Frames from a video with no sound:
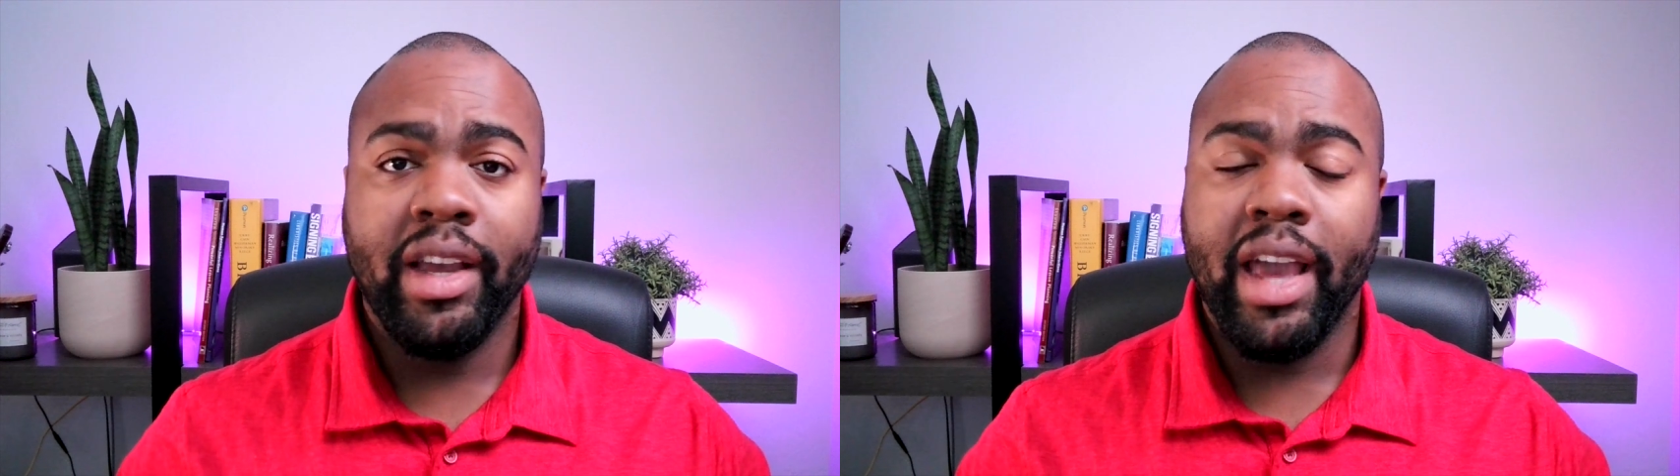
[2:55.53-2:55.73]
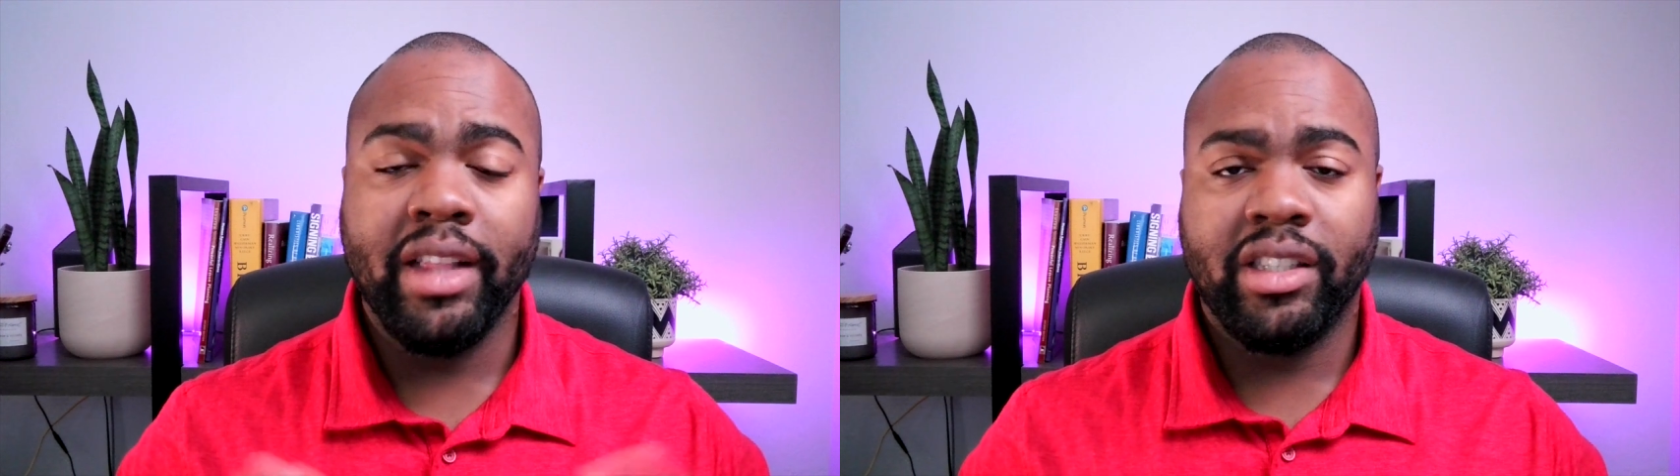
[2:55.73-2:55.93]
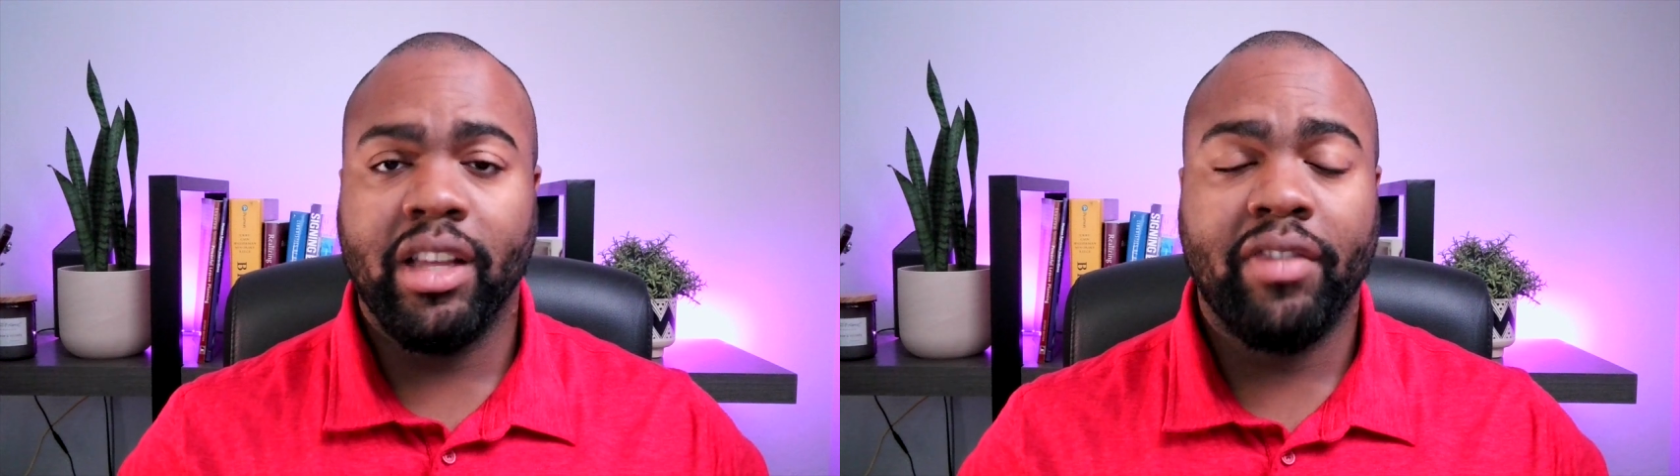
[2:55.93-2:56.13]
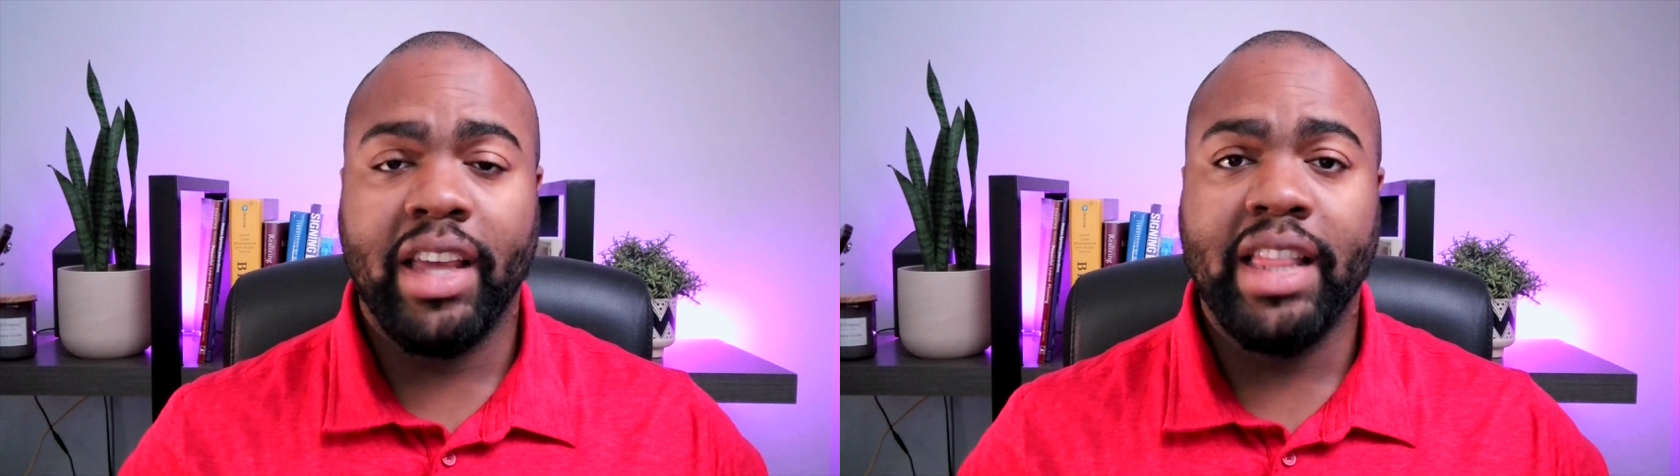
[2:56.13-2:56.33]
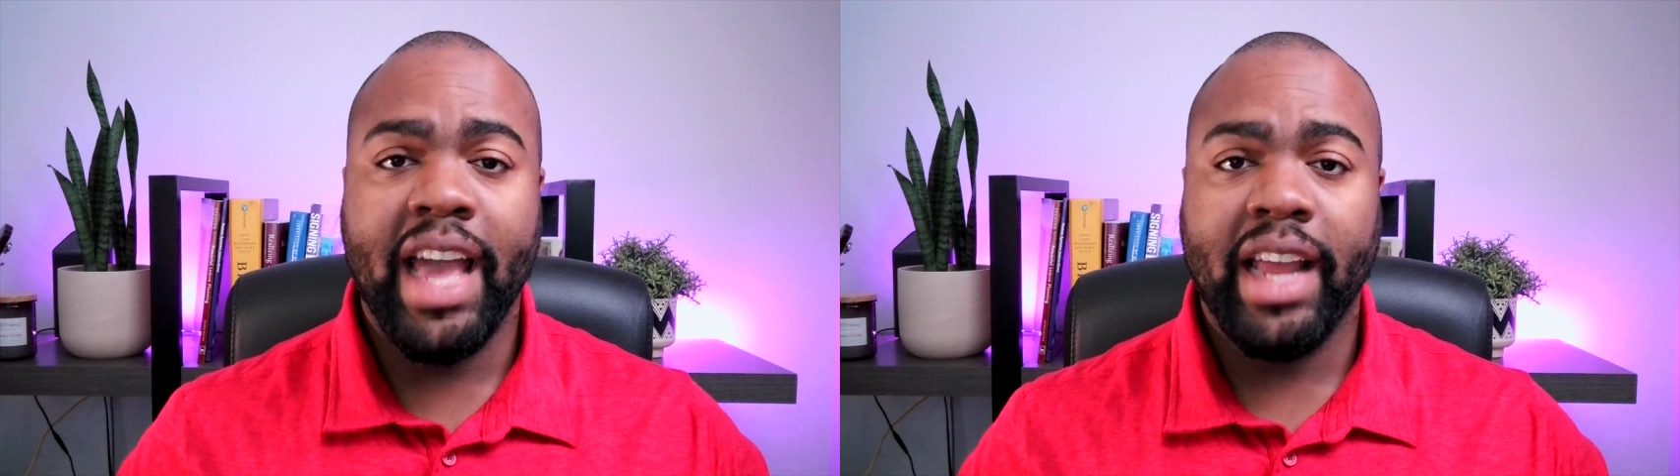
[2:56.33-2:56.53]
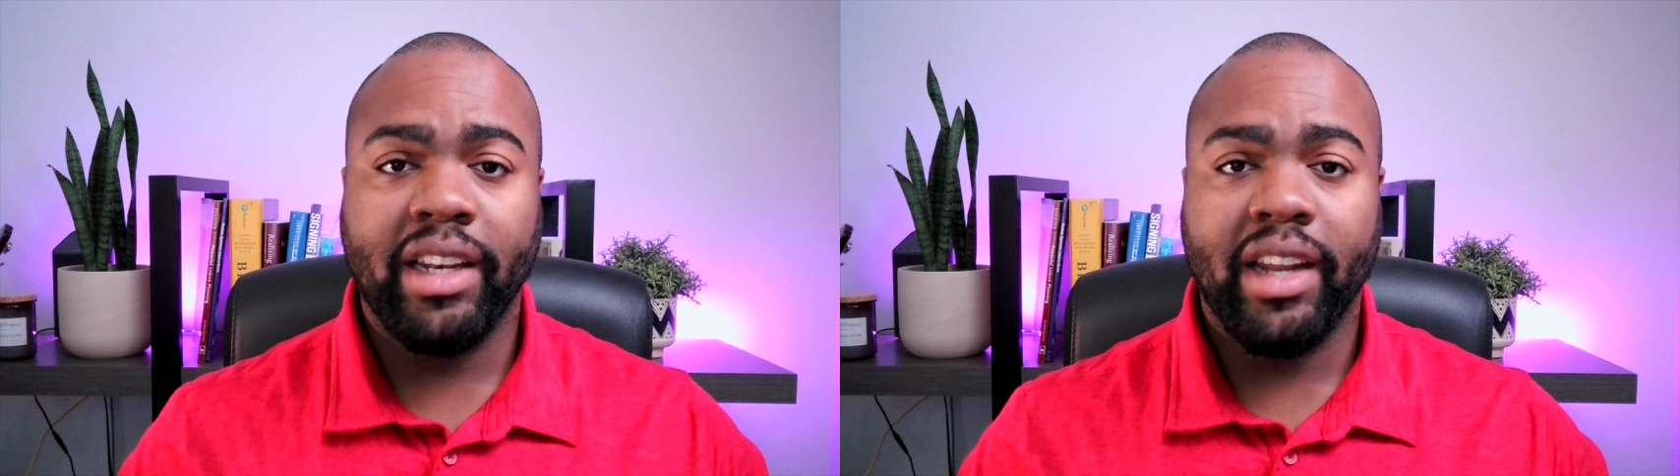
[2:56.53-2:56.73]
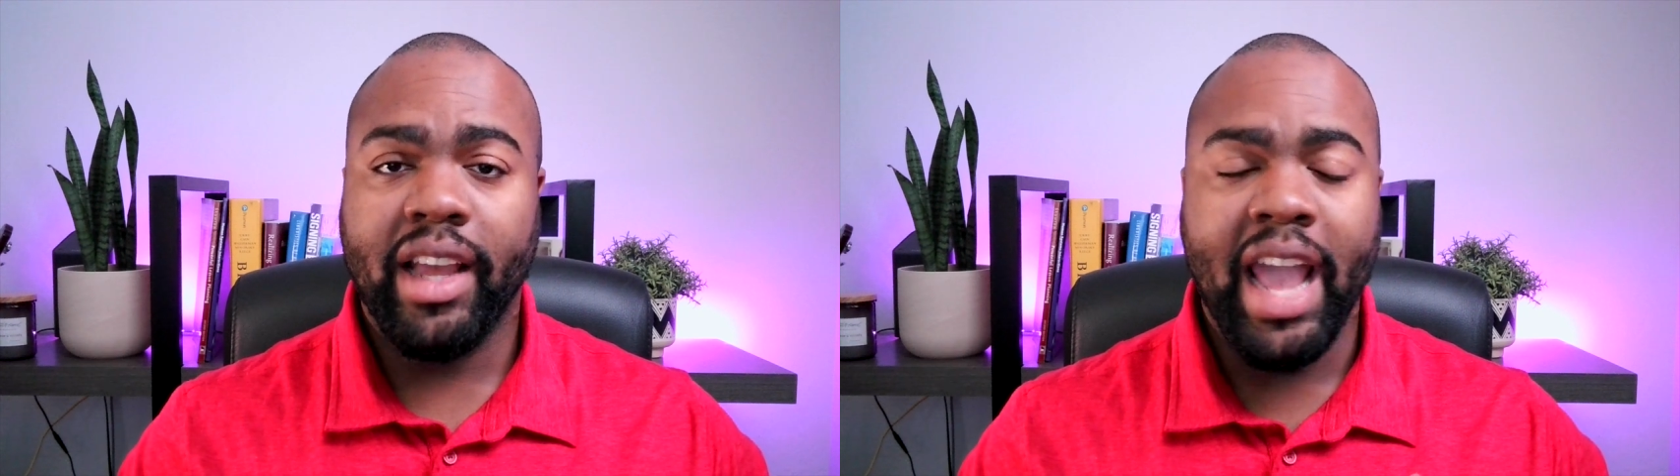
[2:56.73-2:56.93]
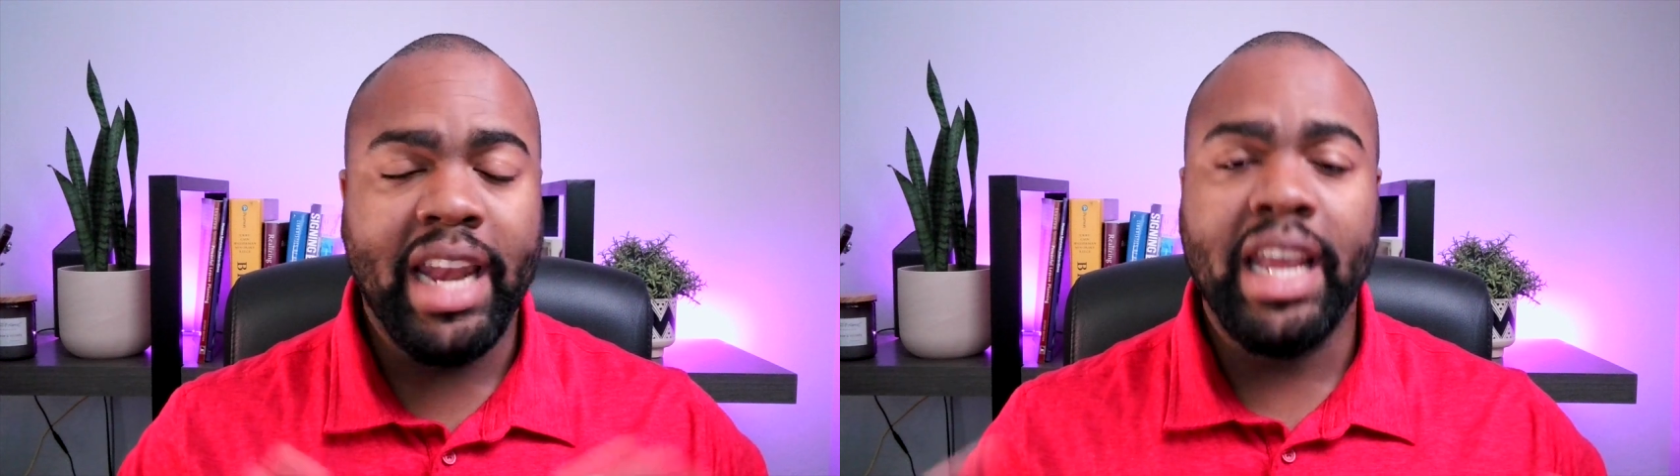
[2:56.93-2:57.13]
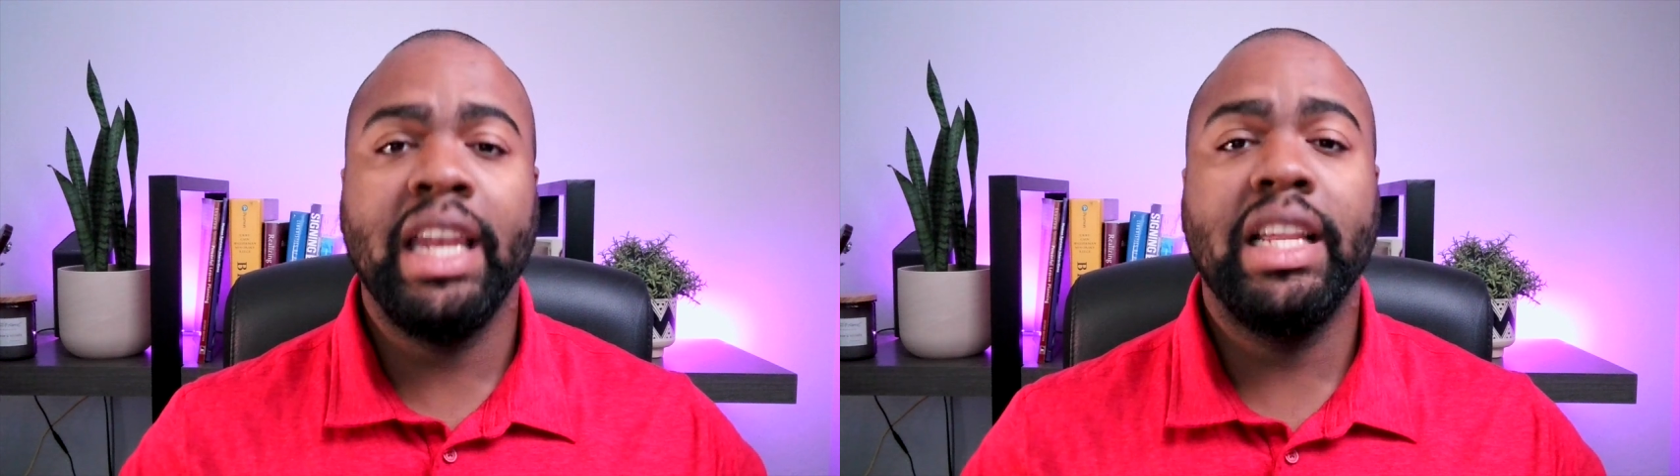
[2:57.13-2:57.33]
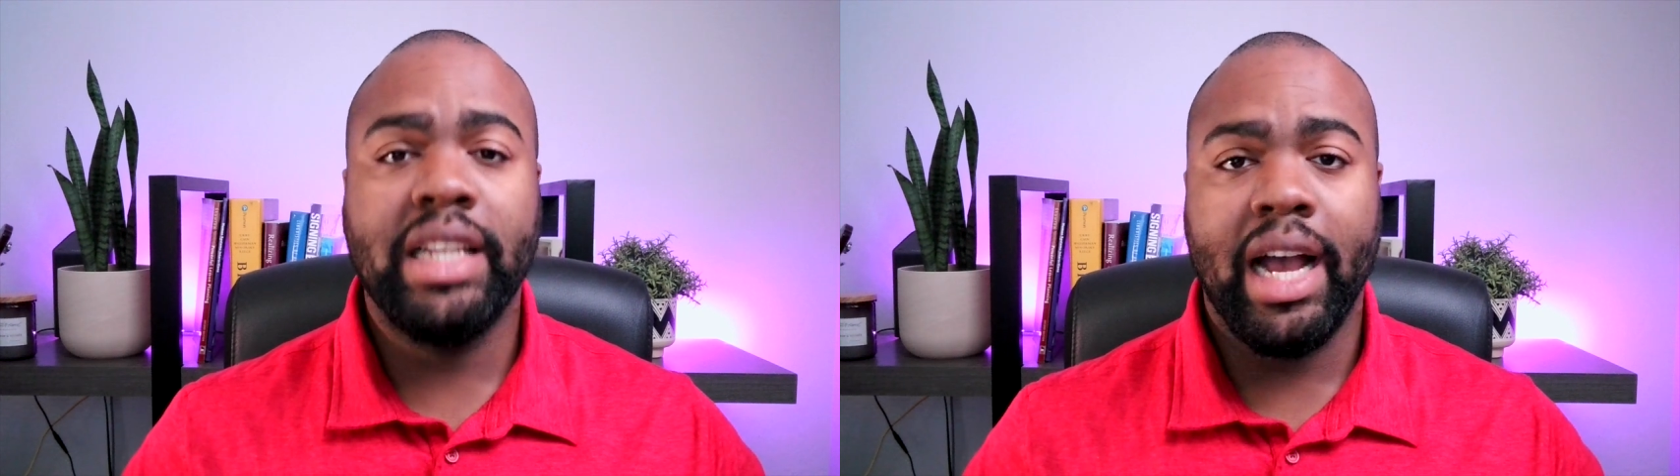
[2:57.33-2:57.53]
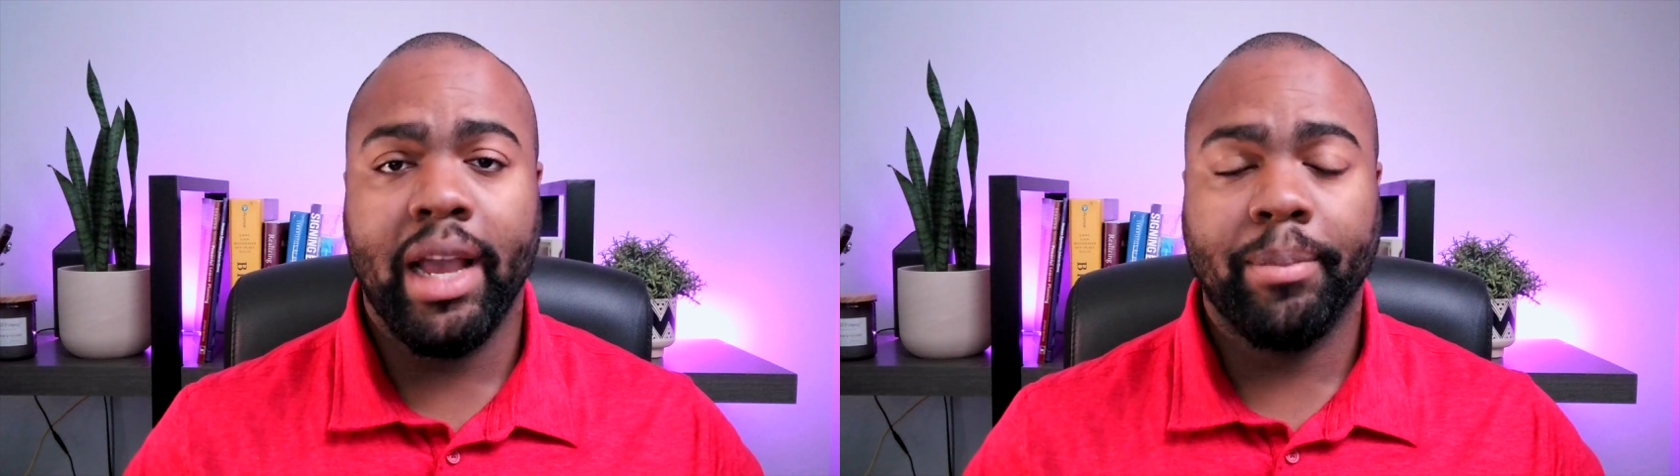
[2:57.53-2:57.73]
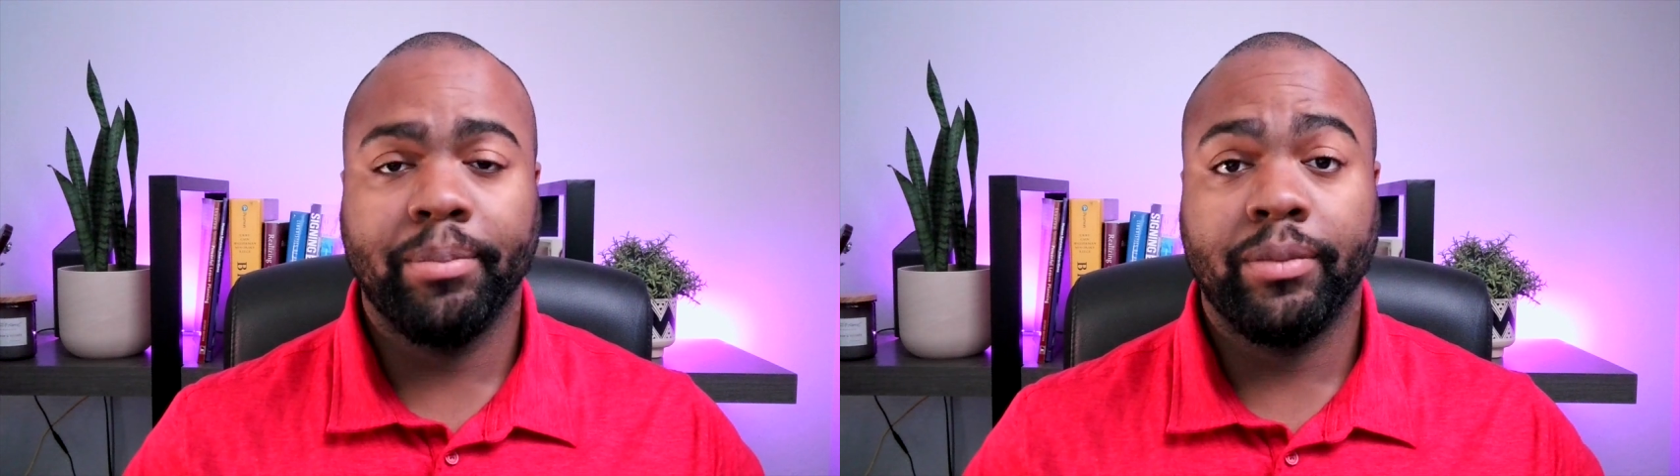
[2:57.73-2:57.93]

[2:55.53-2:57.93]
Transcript: and stuff like that at any time.